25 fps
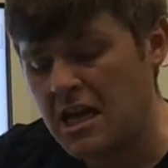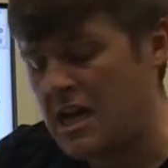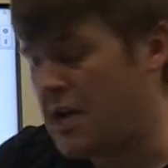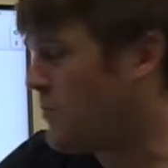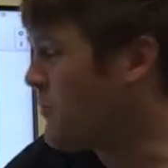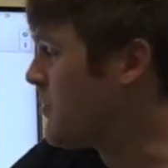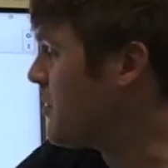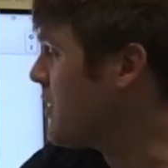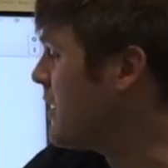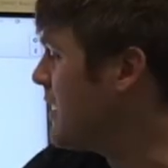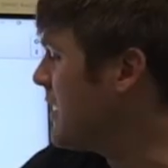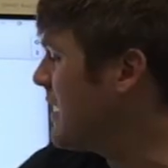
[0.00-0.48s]

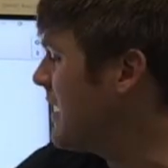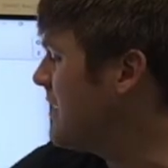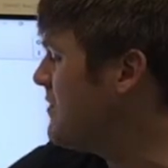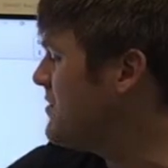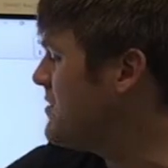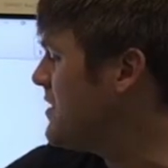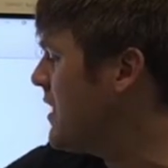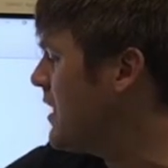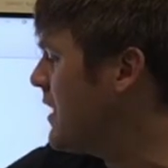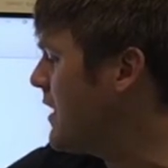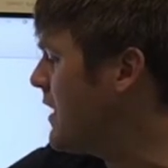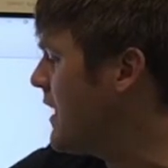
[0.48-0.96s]
and we're going
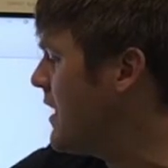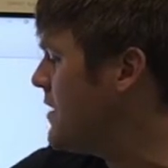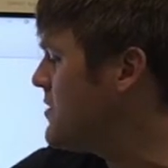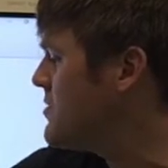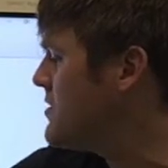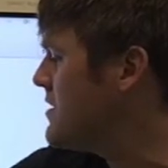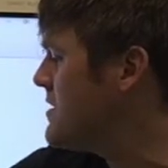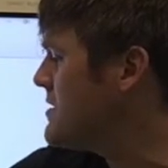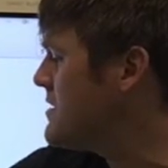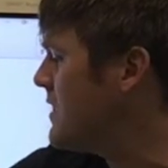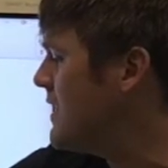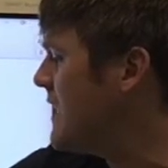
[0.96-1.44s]
to
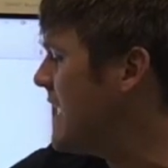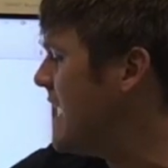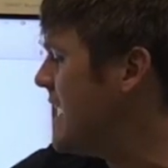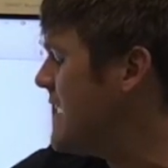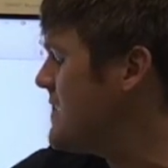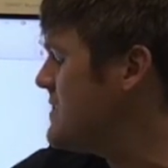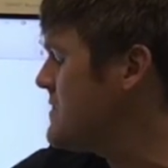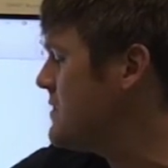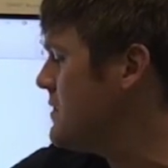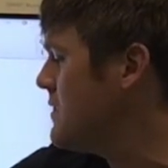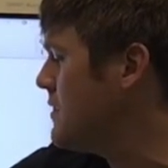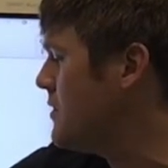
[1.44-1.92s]
catch this
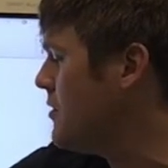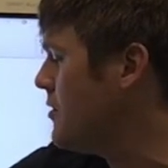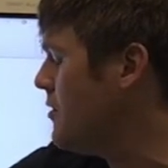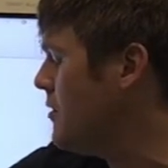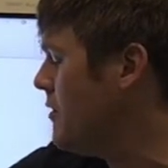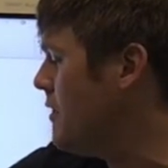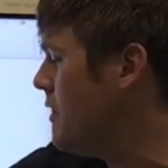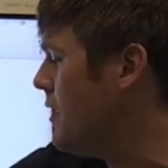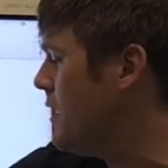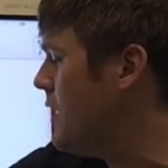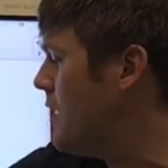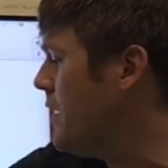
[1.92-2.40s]
last
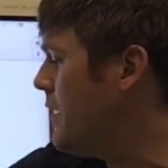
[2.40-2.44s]
little